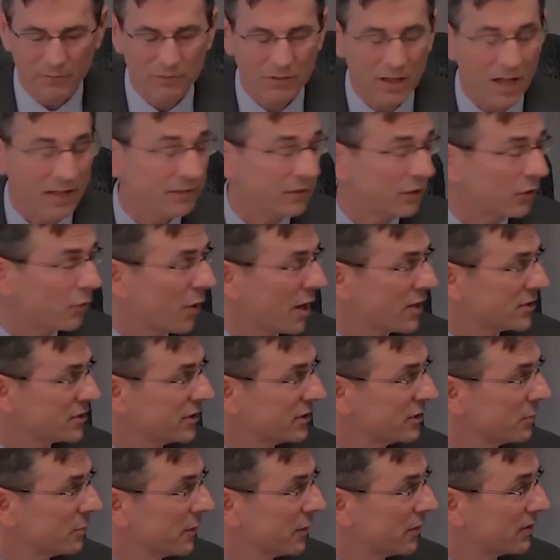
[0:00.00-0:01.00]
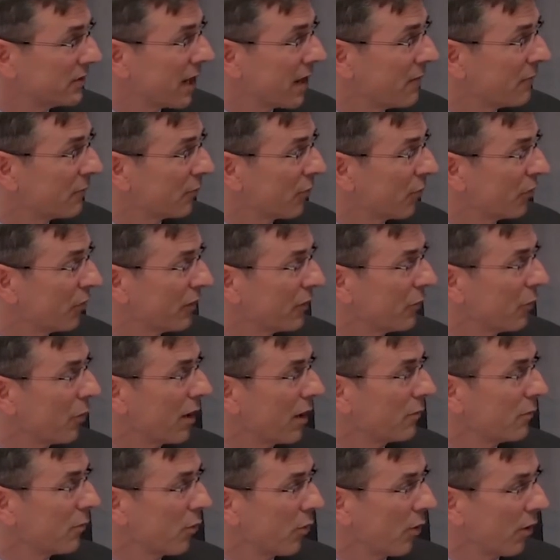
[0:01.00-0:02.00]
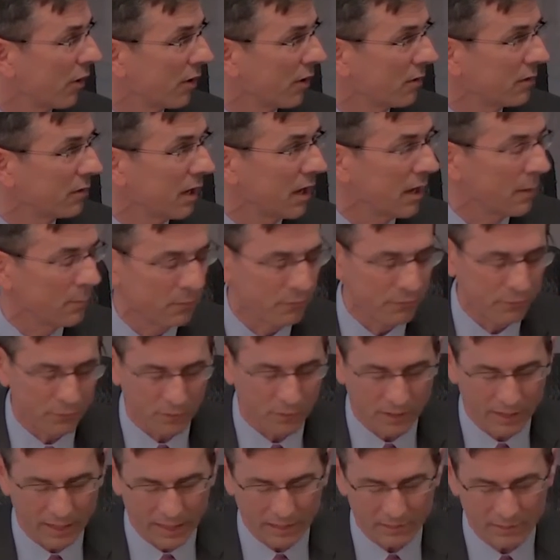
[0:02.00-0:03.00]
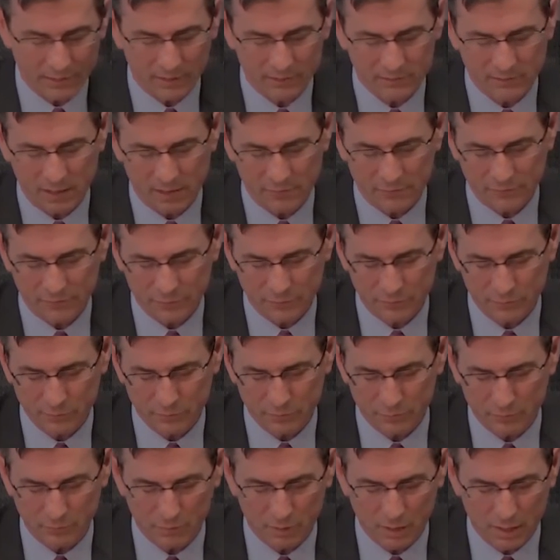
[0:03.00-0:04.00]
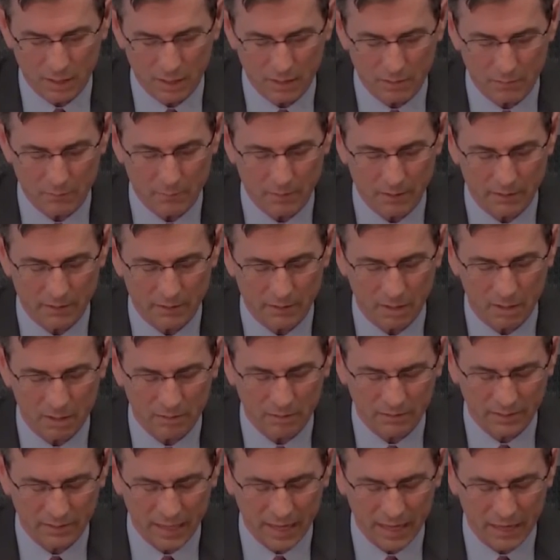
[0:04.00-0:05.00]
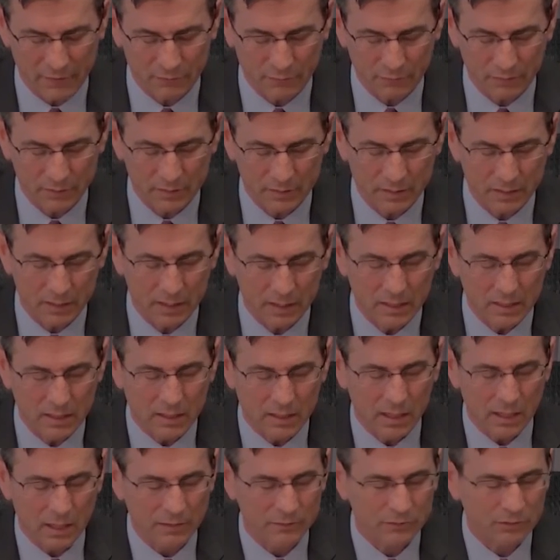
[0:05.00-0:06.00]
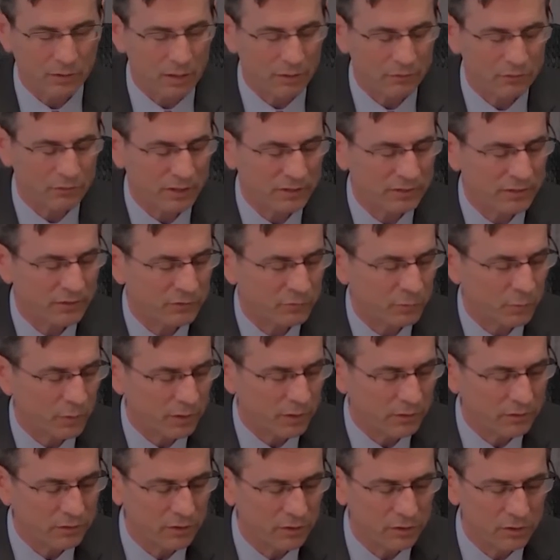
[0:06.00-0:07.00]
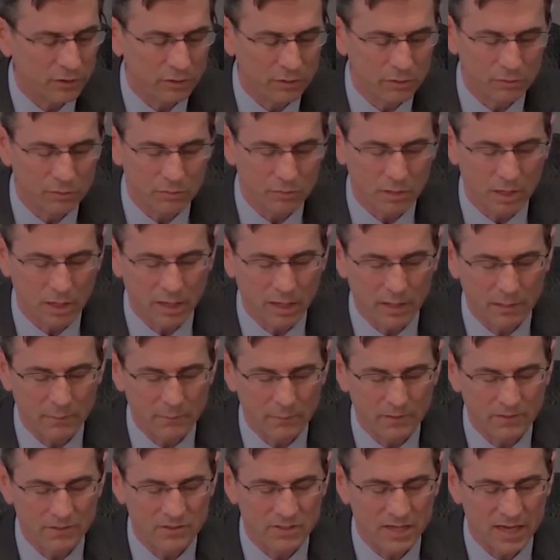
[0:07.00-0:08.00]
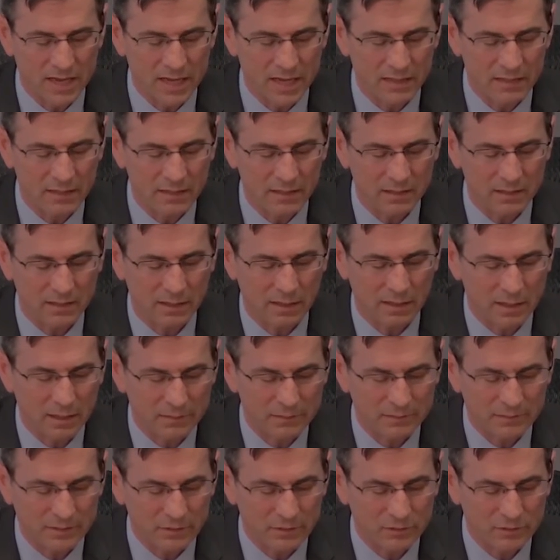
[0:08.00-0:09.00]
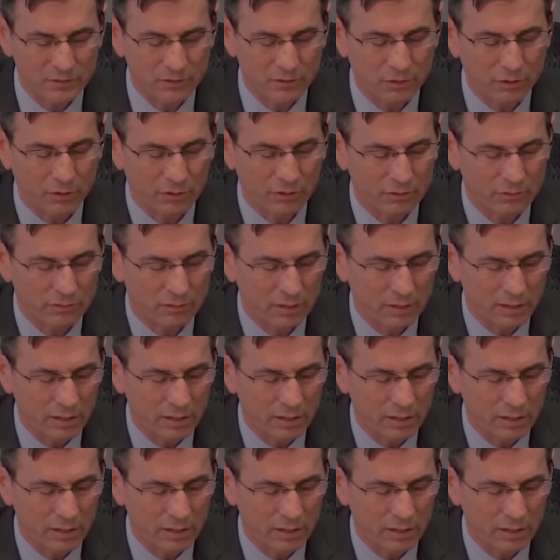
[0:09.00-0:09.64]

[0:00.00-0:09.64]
lots of questions, but time for only one more before I hand things off to my colleague, Catherine. So I'll direct this one to you, Jen, since you're